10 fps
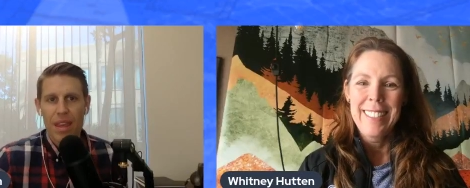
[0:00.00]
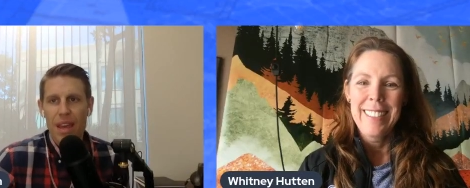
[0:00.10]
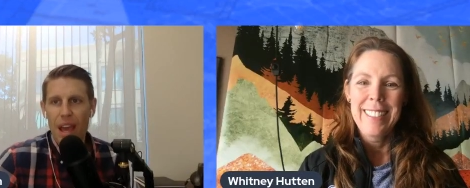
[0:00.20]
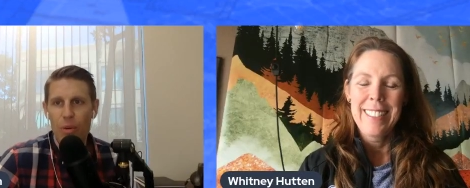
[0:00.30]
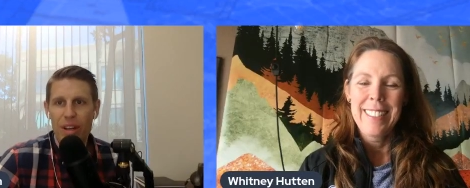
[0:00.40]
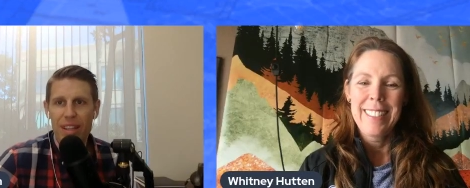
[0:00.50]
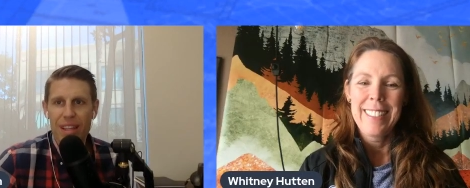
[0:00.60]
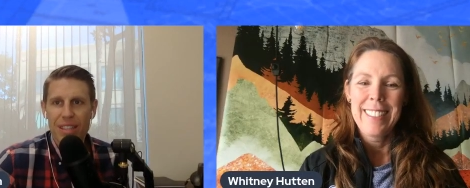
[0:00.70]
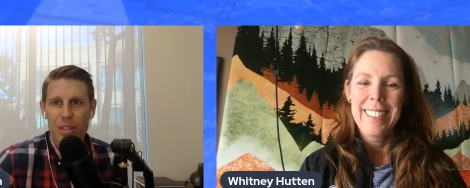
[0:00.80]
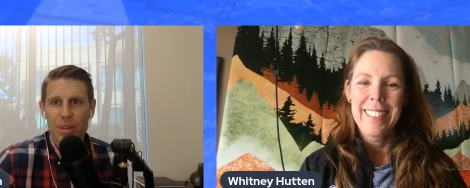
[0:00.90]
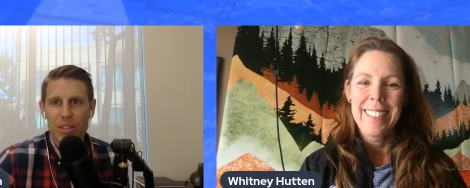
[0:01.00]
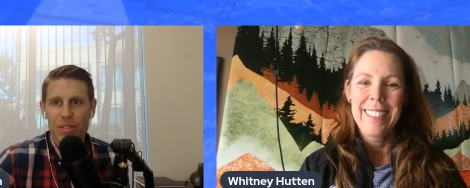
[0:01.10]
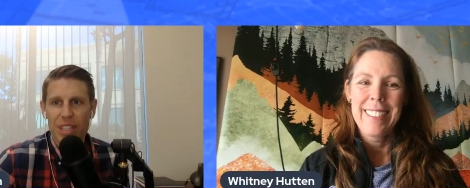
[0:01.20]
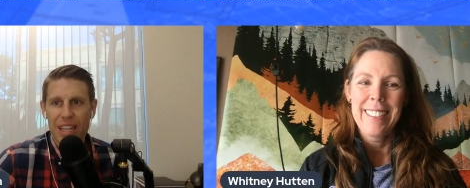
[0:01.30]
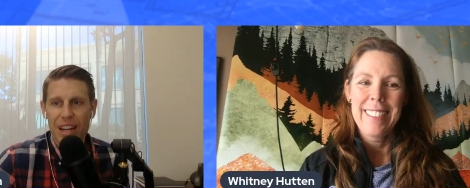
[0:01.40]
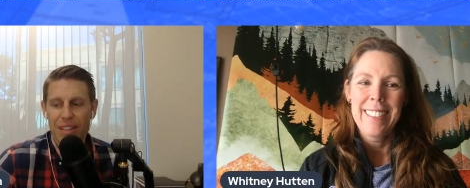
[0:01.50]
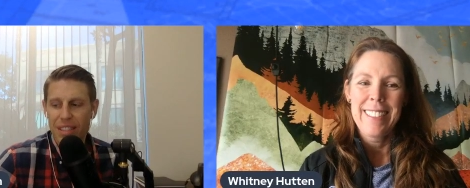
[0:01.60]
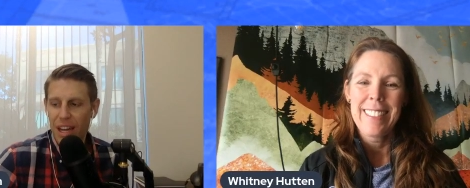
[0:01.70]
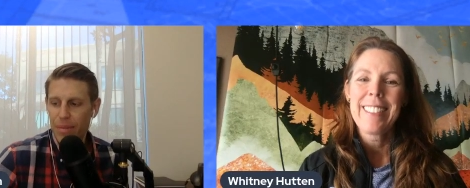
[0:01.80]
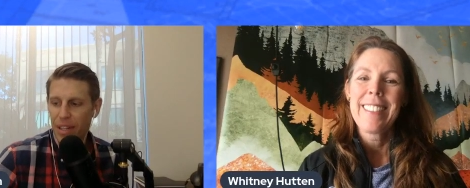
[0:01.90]
Speaker 1: Hey, Whitney, thanks so much for taking out the
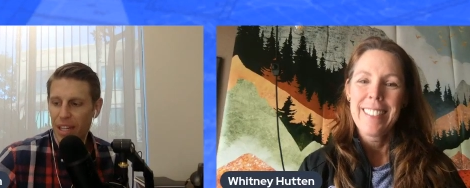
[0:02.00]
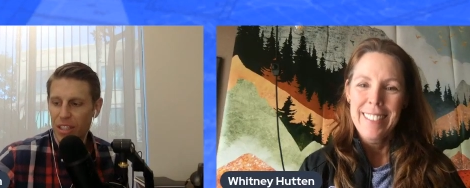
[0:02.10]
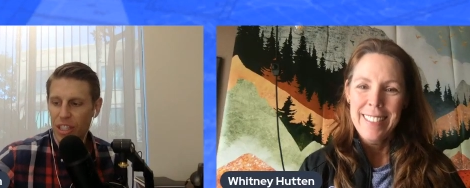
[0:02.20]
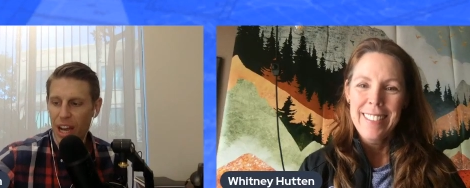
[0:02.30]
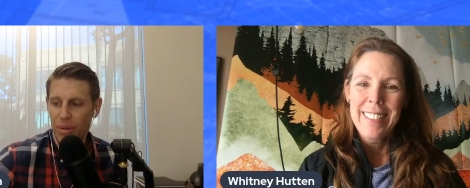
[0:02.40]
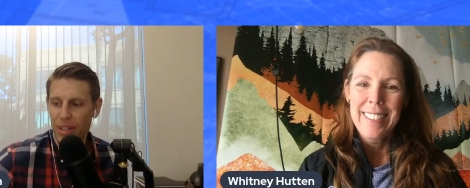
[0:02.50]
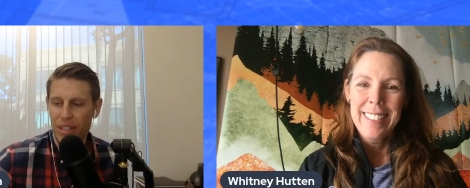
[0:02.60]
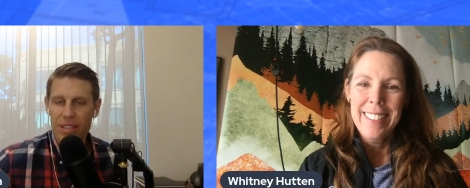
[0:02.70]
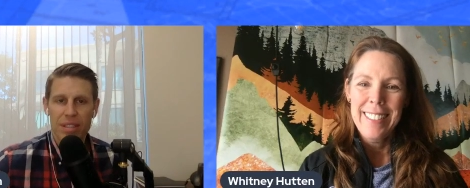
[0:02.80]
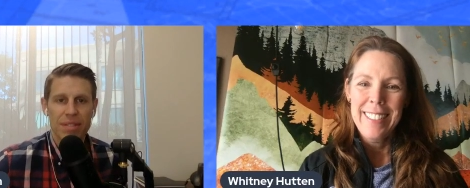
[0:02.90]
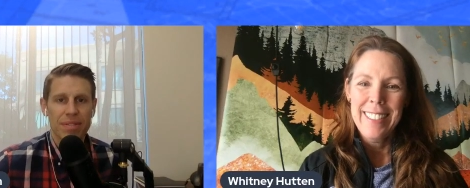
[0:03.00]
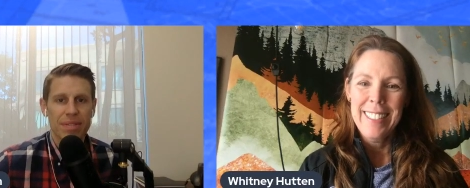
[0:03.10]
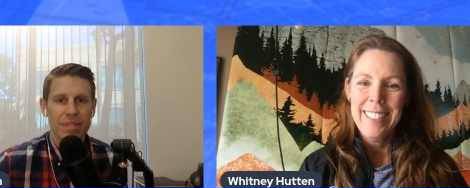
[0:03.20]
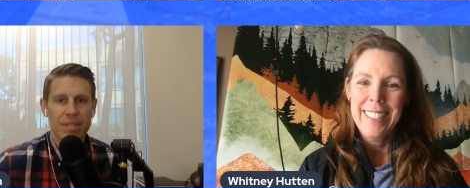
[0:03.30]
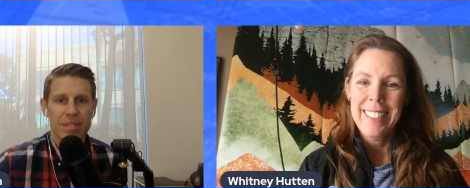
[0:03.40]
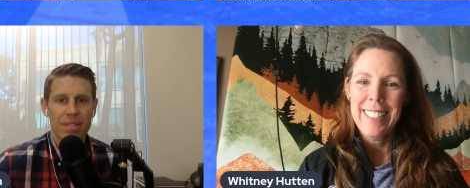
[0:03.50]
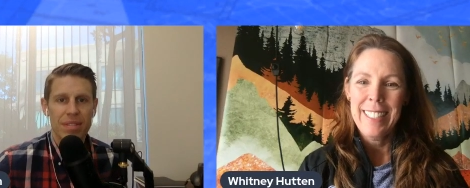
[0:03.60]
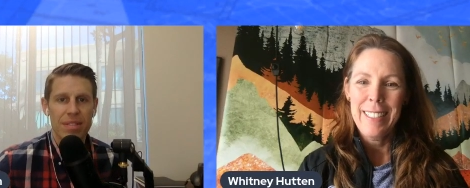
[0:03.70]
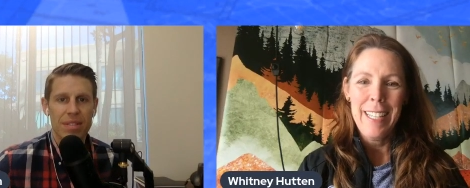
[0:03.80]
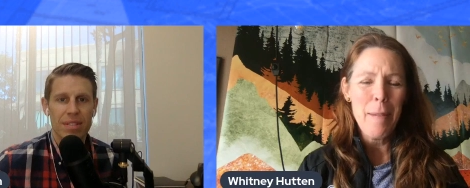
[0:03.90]
time today to chat with us.
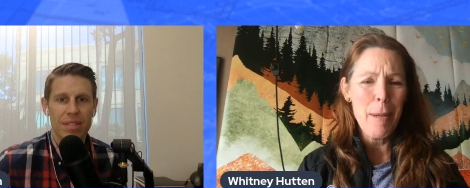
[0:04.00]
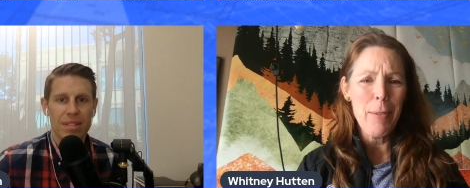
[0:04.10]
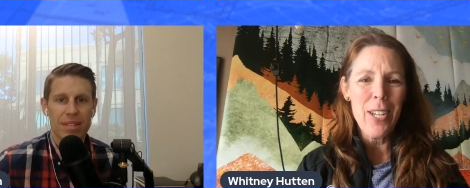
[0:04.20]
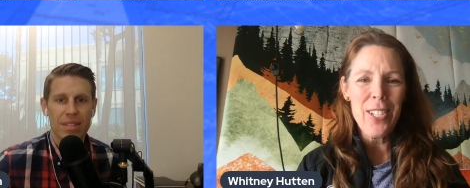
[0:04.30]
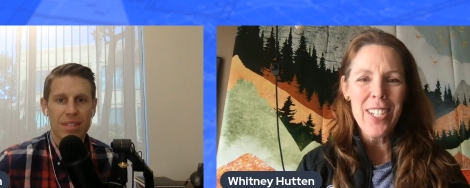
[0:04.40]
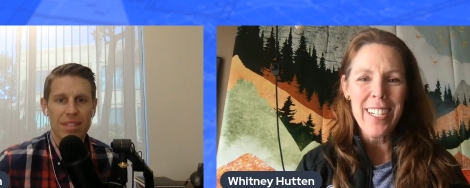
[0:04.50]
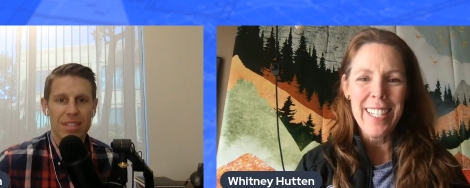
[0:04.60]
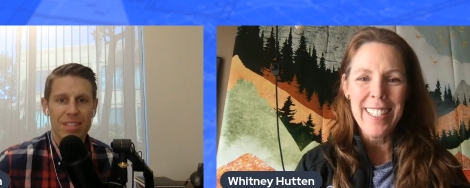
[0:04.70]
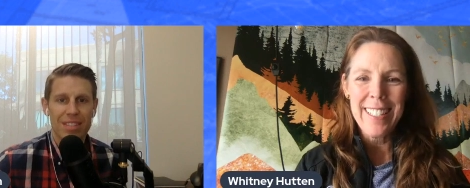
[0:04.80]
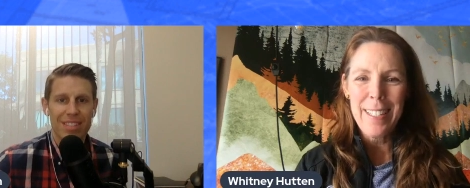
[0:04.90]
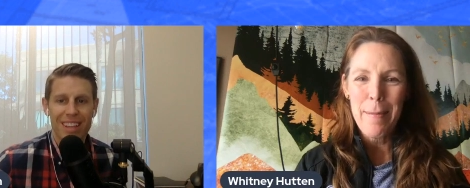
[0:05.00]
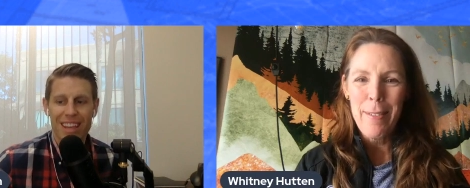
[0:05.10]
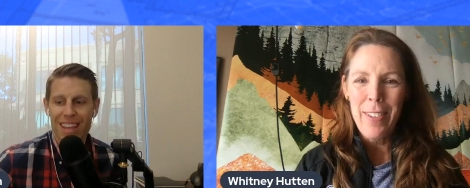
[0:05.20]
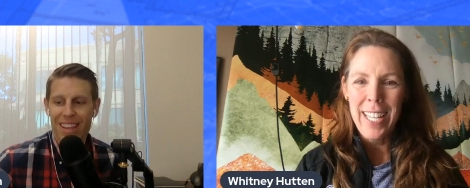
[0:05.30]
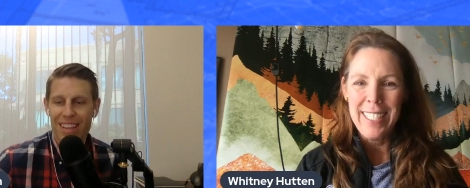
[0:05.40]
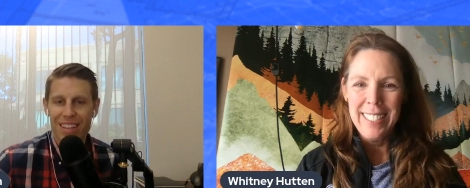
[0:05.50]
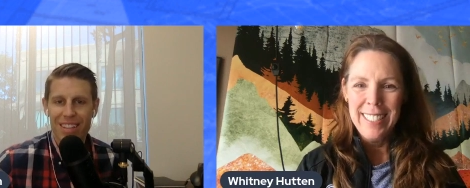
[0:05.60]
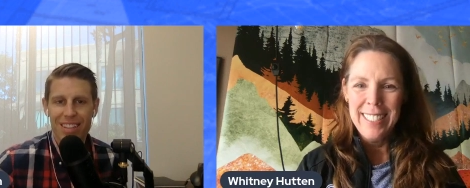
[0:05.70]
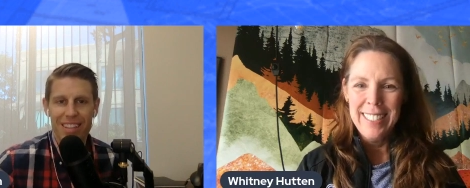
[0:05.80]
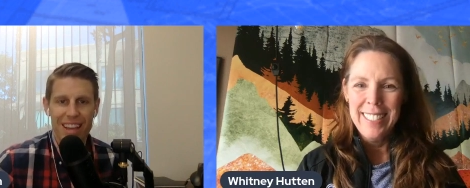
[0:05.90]
Speaker 2: Yeah, my pleasure. This is going to be fun.
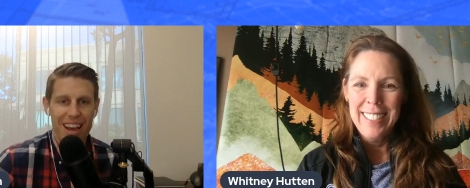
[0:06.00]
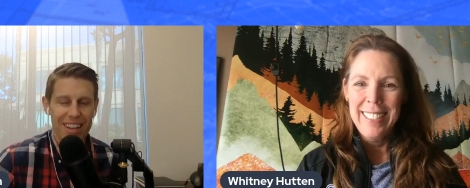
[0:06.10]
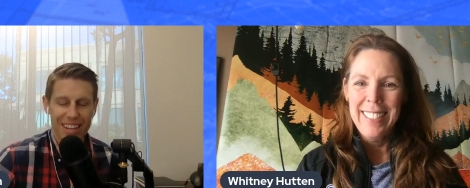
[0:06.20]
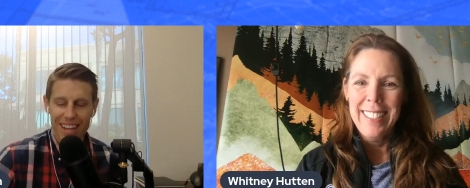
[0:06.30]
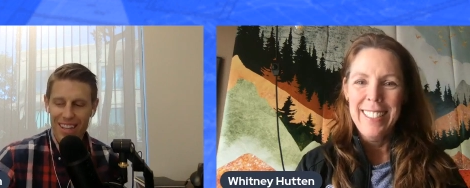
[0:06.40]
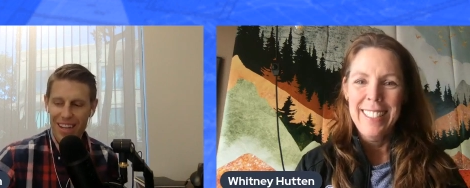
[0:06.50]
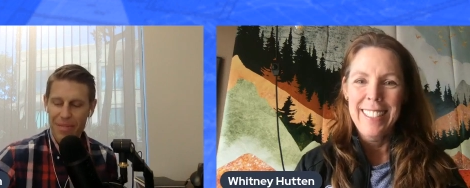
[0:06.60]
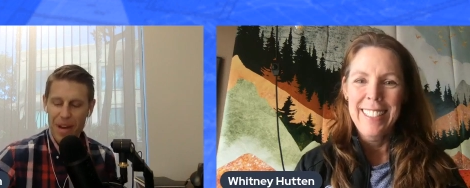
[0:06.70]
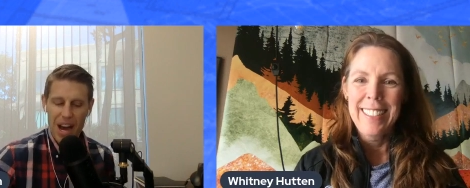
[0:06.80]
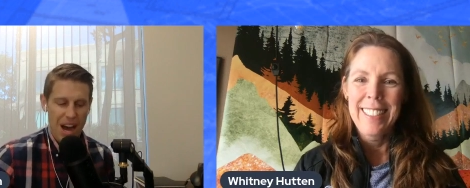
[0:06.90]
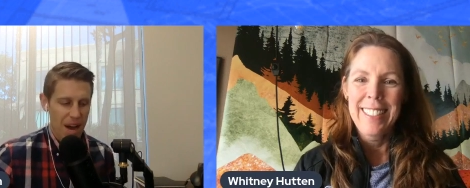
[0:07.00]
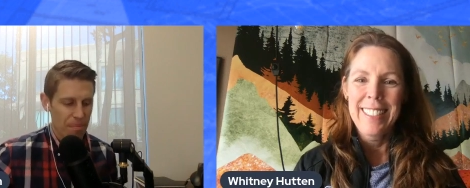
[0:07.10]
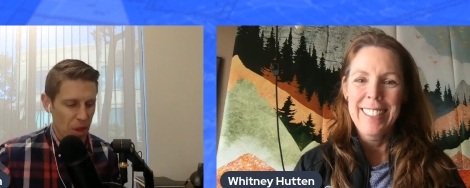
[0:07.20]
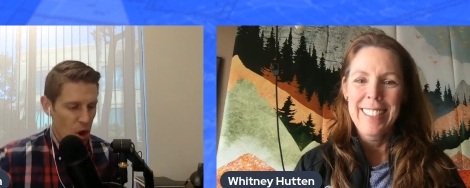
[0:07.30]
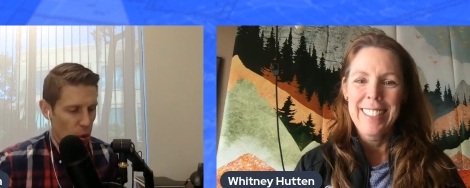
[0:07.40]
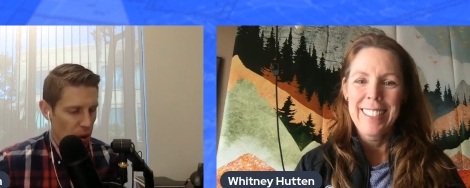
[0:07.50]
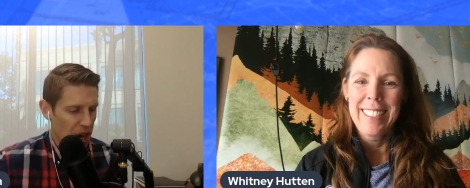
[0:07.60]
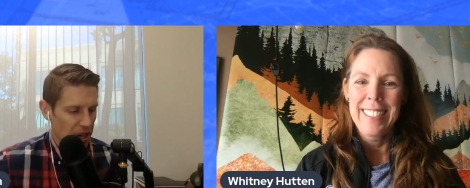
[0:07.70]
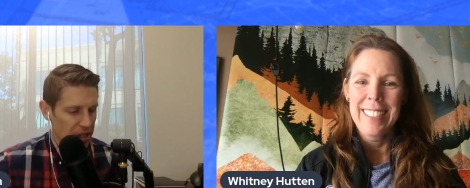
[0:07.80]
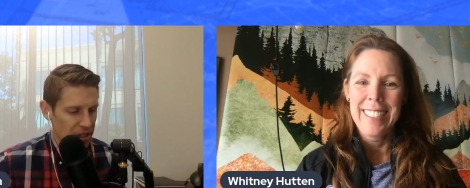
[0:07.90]
Speaker 1: Yeah, yeah, yeah. Um,
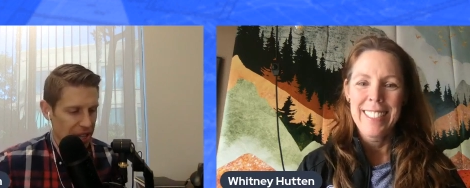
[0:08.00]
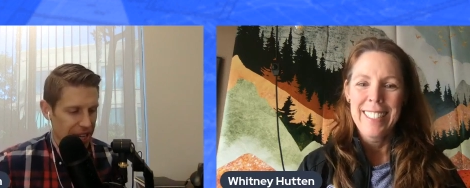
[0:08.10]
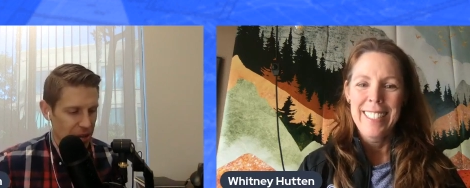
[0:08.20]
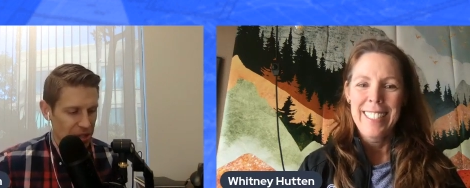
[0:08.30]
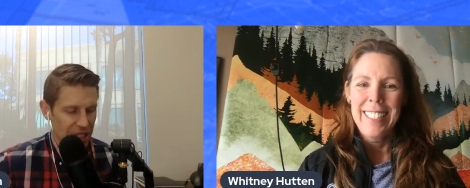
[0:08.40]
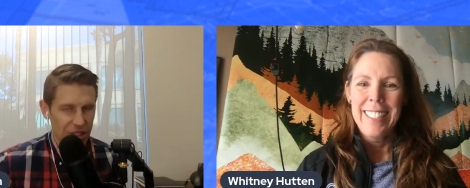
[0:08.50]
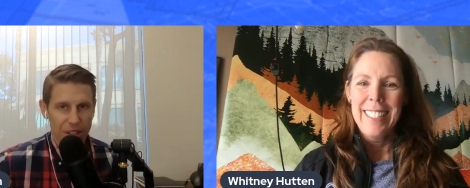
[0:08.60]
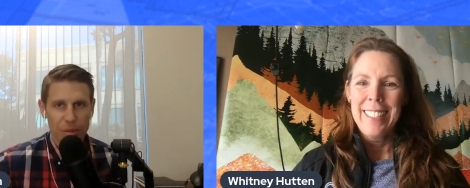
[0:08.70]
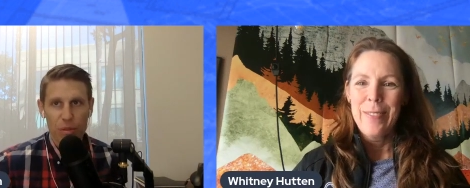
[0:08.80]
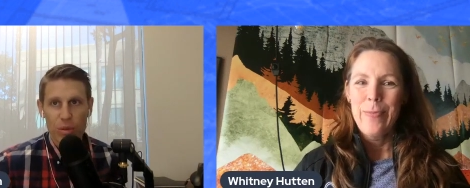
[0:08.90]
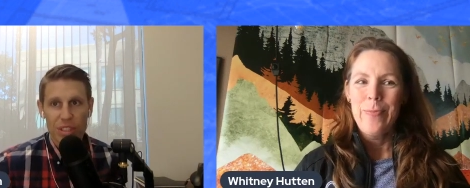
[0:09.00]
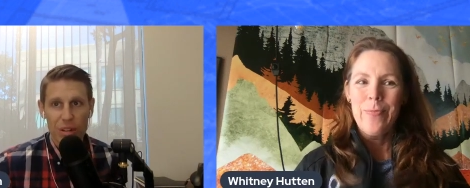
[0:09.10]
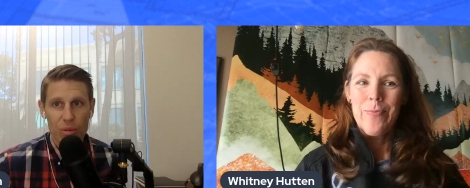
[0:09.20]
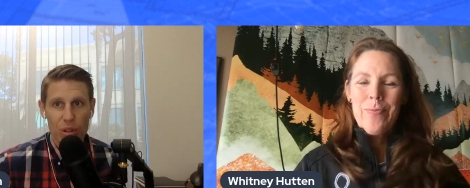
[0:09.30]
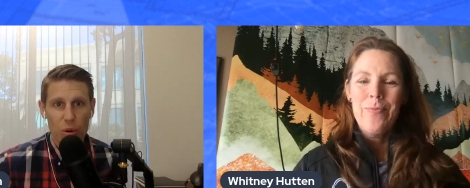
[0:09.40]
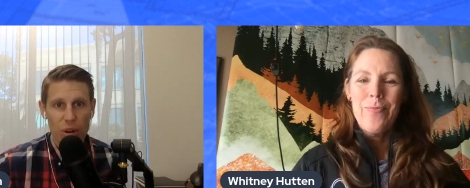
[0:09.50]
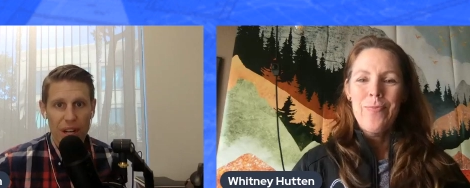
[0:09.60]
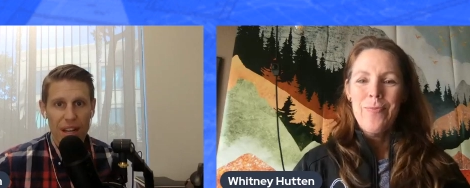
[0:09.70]
well, like I was telling you before we started recording,